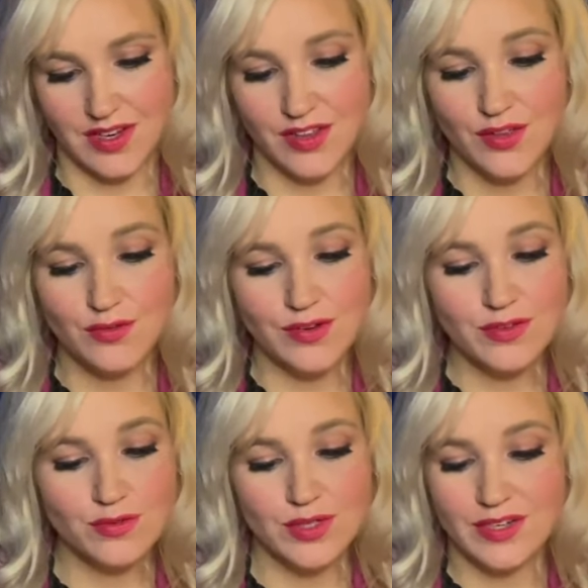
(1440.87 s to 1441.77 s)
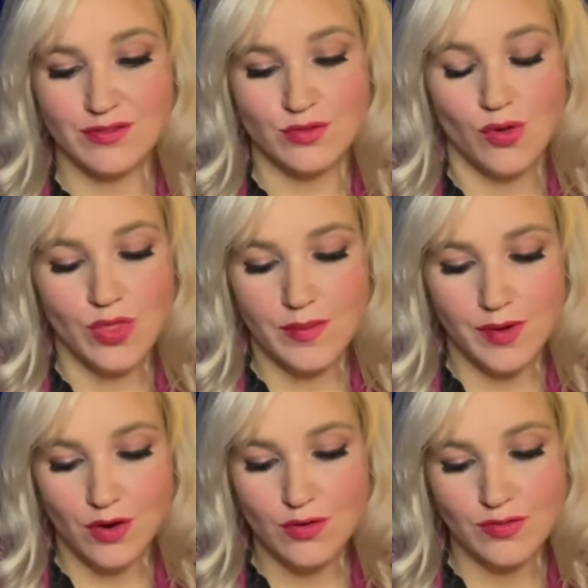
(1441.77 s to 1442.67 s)
The river would have rolled them
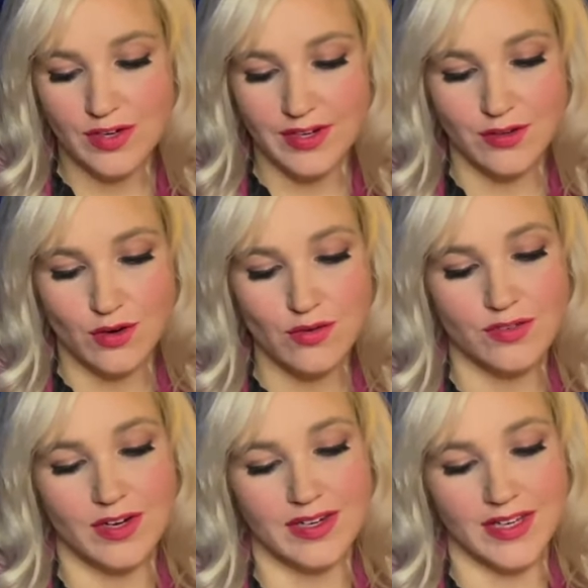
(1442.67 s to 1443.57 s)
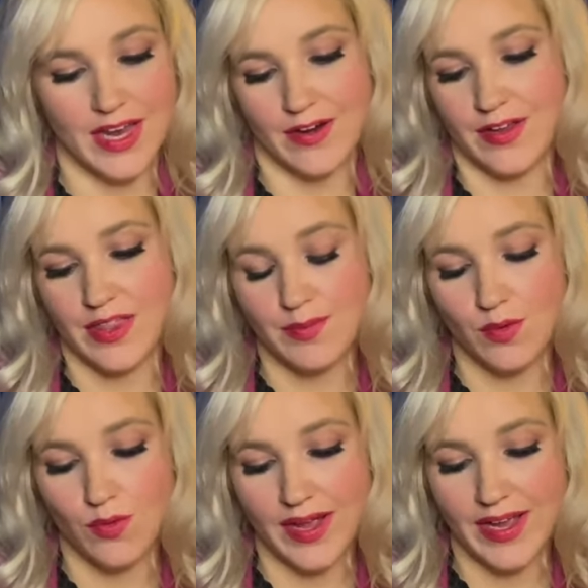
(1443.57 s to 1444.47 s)
over and over and carried them
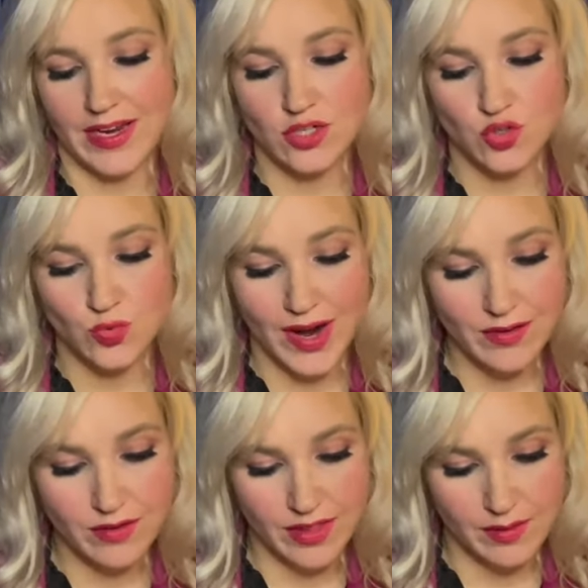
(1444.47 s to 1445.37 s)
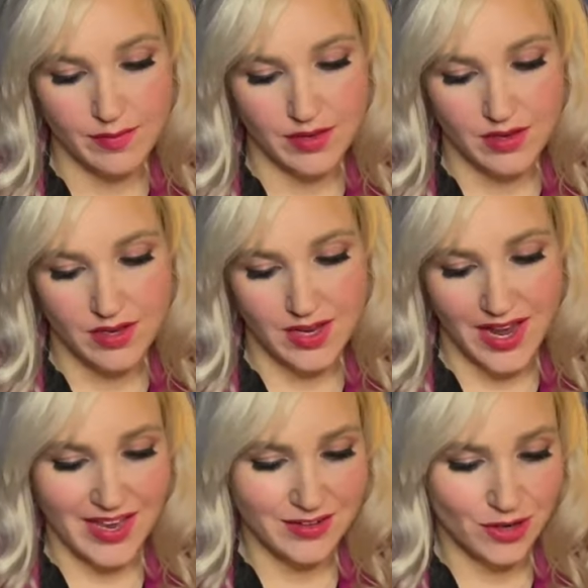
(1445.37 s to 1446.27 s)
away and drowned them,
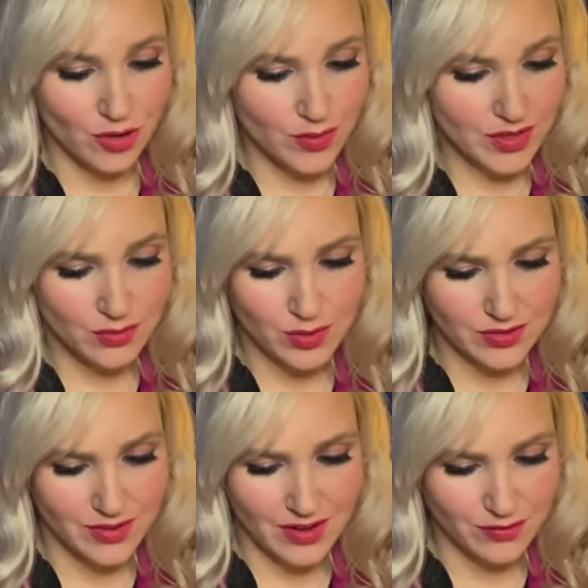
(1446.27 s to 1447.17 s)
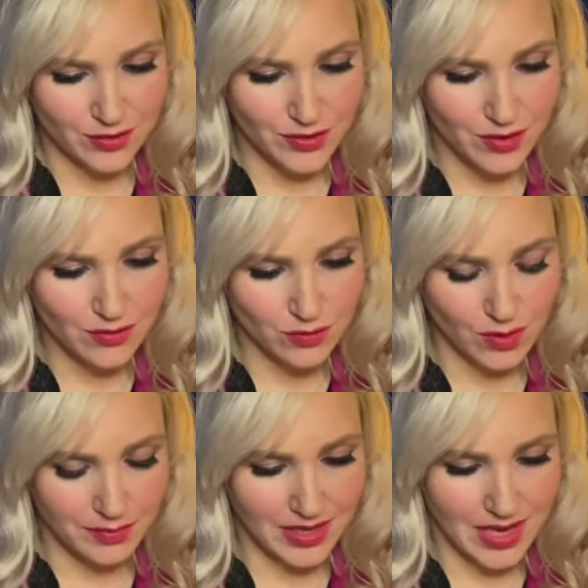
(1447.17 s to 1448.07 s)
and nobody would have ever known
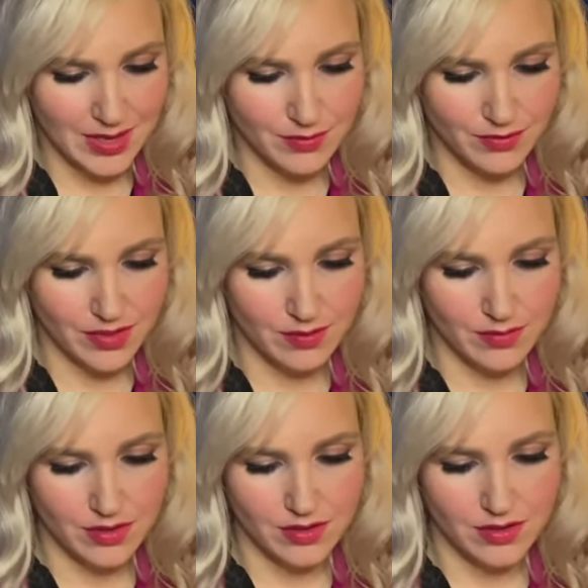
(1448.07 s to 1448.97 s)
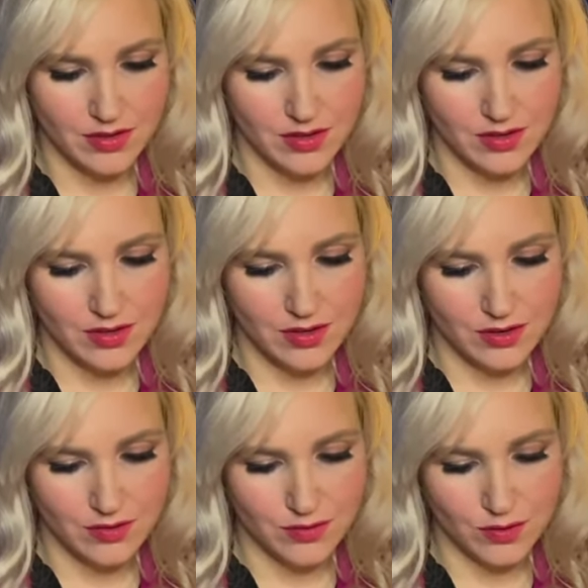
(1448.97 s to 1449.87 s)
what became of them.
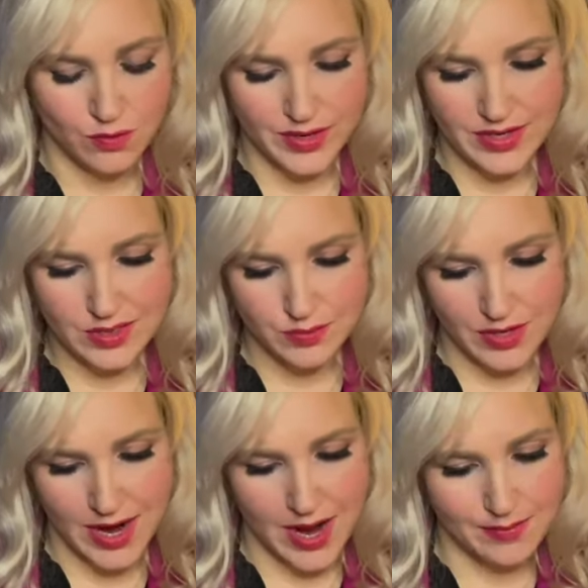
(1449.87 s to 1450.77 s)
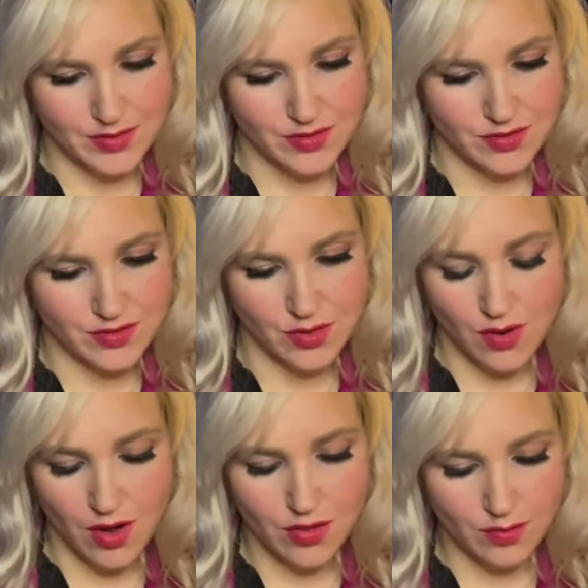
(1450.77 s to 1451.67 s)
For weeks, perhaps, no
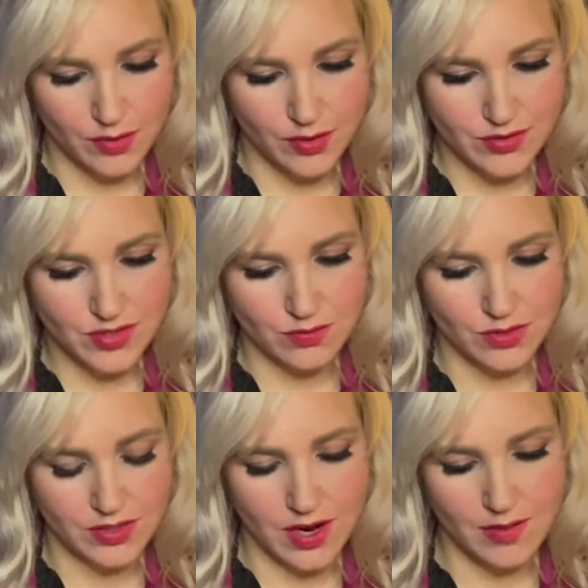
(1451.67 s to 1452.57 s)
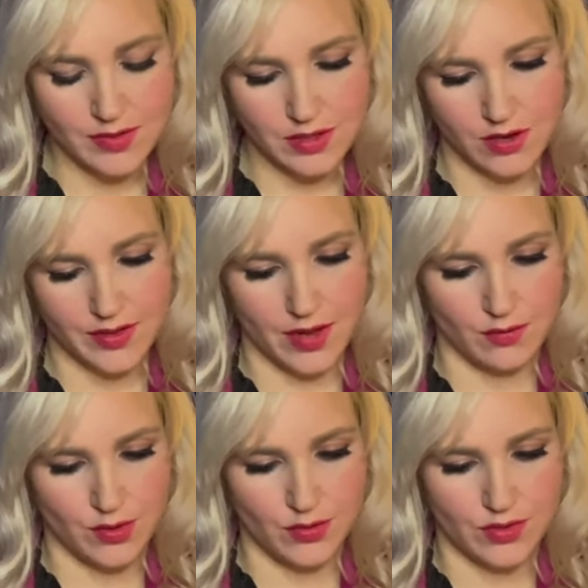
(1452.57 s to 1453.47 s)
other person would come along that
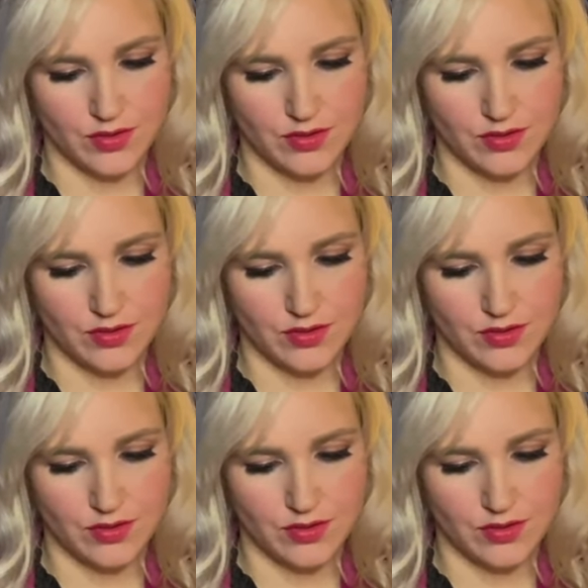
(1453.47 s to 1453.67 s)
road.